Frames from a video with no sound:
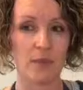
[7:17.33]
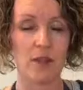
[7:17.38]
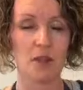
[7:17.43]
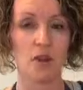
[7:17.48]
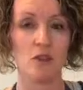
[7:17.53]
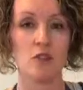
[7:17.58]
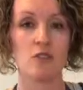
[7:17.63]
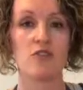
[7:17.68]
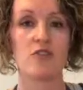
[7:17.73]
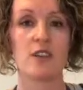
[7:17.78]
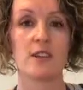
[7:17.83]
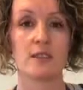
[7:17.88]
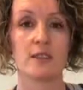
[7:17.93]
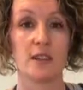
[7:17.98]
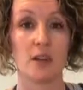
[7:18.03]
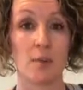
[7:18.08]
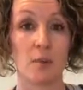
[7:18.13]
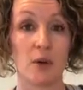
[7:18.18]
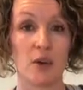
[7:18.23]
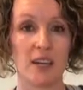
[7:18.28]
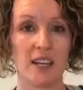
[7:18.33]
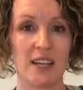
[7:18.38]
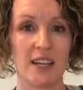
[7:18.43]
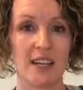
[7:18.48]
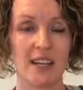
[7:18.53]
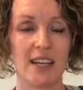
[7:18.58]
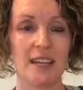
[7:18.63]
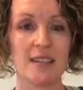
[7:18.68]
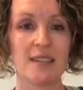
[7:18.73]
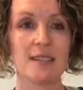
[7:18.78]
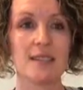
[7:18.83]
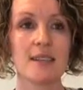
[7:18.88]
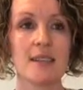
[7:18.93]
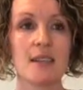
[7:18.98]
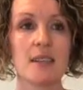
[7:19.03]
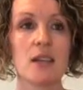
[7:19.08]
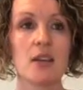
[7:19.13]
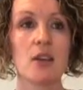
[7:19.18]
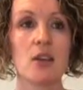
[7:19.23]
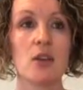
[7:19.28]
nutrients that your body needs,
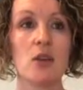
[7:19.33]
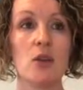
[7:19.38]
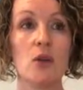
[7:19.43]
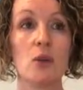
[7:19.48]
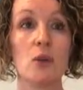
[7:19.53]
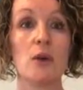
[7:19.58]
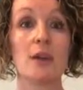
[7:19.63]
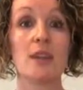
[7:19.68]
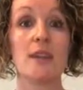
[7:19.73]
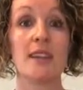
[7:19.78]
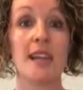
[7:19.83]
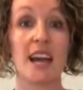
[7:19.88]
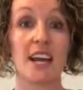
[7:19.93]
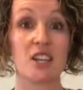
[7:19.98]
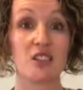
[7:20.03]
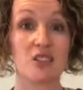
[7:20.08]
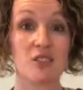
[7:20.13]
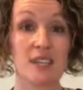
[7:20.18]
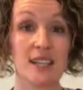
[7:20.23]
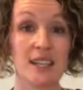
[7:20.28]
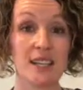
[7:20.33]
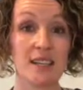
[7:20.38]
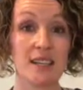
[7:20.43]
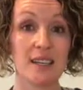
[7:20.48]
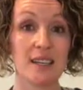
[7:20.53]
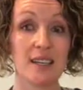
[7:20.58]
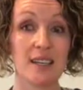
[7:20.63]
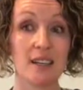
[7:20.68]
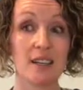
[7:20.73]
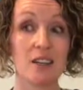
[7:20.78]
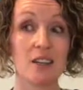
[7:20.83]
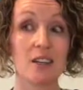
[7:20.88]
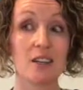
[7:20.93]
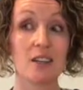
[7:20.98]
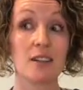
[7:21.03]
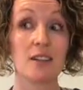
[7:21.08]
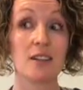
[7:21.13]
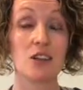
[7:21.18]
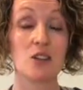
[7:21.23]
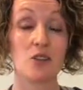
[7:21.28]
you will naturally
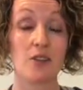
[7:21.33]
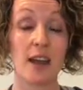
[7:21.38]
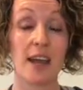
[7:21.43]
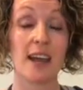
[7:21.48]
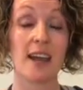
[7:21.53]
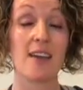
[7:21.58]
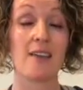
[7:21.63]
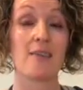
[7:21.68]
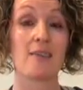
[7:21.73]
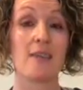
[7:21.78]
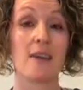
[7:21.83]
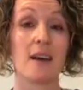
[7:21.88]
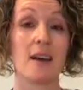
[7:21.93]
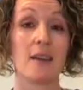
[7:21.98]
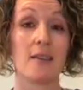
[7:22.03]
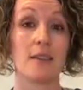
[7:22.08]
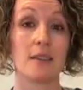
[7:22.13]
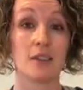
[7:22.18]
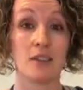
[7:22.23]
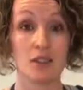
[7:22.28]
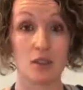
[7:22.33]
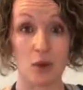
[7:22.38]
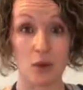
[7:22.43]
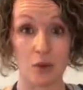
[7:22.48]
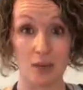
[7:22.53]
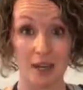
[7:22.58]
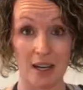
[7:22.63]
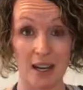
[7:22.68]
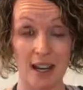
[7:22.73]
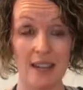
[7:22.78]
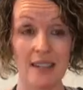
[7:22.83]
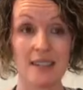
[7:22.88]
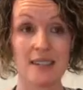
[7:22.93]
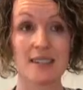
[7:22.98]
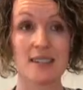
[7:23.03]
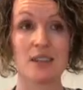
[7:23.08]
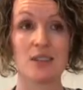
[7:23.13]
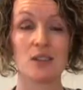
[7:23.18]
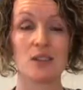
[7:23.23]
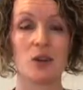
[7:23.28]
crave the soda
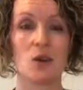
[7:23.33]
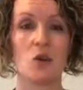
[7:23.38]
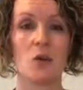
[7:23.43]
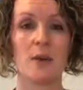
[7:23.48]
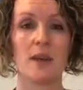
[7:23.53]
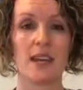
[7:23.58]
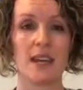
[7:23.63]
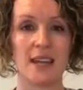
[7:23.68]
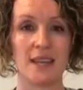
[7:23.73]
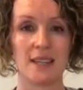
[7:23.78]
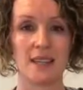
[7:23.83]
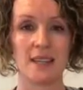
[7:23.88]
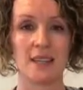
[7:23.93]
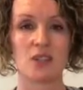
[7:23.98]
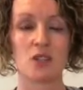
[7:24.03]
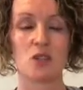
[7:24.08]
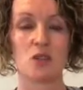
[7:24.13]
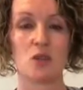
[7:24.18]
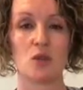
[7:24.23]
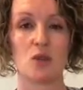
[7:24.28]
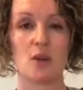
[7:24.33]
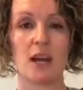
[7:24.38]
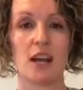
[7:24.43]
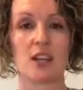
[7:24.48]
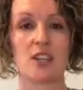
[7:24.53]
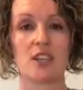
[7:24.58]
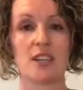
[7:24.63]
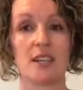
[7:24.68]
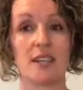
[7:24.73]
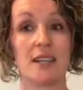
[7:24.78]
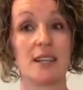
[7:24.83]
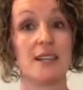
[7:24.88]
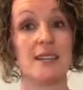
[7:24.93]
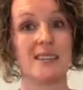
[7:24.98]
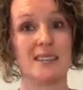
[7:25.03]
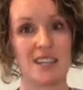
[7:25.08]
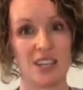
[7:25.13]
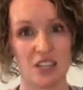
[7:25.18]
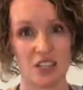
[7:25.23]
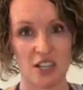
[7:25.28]
less, and so it will be easier to actually
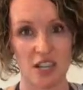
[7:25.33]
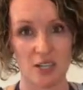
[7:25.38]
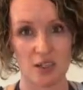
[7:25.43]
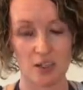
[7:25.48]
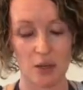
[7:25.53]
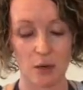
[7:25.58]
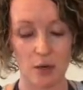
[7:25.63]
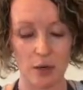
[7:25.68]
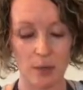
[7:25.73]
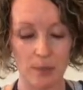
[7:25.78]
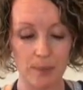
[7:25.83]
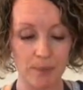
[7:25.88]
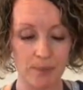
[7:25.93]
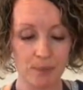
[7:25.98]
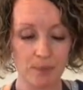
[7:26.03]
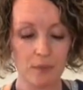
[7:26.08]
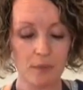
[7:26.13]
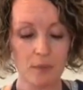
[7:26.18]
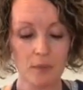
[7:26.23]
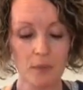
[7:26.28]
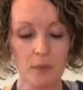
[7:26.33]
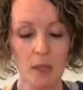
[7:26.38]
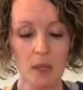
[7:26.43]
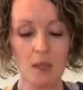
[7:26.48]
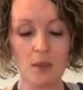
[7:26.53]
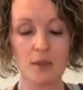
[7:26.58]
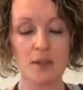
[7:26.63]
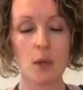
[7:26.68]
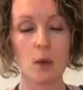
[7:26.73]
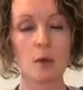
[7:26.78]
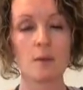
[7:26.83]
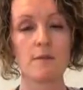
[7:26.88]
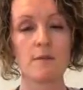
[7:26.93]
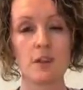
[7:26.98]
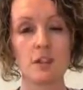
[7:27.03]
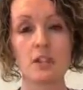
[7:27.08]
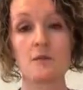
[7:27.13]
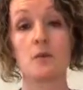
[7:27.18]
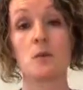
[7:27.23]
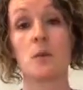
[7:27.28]
ditch that soda. So
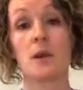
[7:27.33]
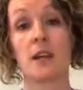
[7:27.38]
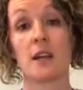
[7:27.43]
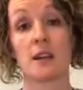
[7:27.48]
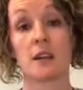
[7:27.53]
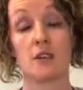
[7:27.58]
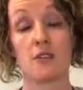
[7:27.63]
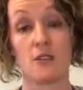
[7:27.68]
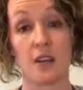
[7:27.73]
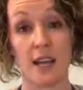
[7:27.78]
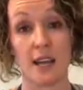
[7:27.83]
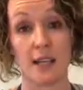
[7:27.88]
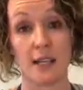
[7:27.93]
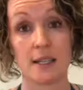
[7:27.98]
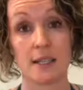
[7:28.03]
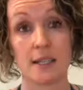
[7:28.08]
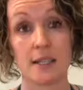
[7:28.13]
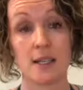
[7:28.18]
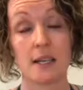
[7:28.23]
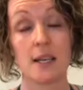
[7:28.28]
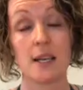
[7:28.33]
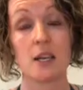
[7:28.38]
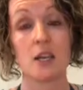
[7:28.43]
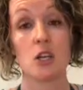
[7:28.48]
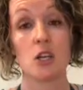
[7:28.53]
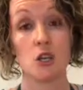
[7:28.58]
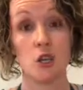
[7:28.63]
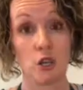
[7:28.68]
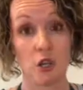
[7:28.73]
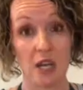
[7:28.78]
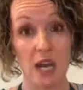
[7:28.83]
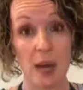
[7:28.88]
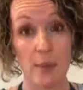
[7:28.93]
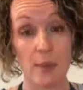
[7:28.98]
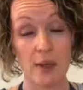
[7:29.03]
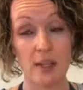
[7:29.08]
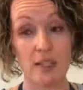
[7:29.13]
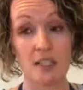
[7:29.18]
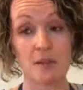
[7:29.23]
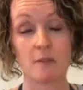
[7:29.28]
first of all, we're going to create good
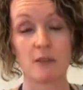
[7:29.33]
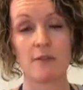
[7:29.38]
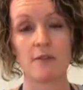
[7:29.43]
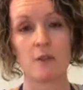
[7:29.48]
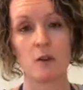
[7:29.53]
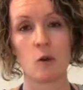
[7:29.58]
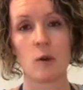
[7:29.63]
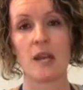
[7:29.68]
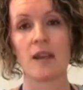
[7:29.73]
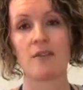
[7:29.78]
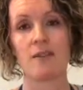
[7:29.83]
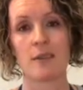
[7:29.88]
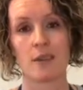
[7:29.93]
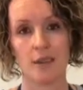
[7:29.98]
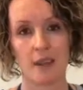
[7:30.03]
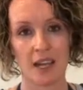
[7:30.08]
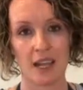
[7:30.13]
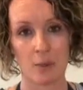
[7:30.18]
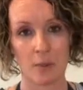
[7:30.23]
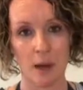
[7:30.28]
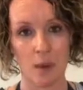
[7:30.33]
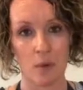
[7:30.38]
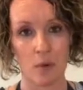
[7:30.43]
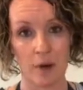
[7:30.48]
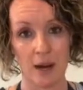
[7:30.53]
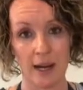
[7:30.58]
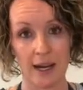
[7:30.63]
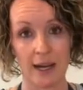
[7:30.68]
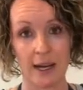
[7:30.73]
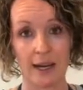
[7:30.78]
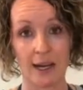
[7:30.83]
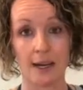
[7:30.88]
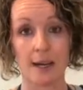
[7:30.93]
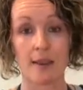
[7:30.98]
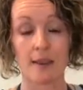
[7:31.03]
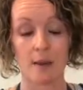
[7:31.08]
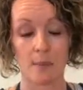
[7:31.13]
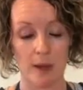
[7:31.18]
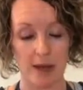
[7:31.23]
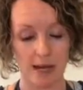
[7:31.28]
habits before we even think about breaking
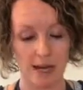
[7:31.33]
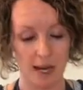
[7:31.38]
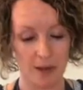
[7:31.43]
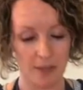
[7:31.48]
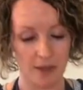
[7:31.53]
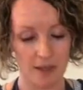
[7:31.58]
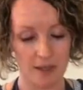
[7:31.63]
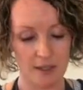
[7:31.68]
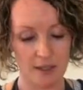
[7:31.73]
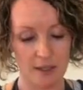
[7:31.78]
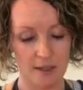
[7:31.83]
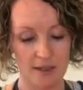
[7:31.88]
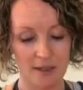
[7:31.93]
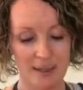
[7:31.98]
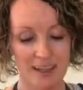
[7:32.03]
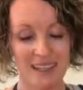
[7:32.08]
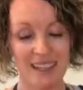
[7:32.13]
the bad habits.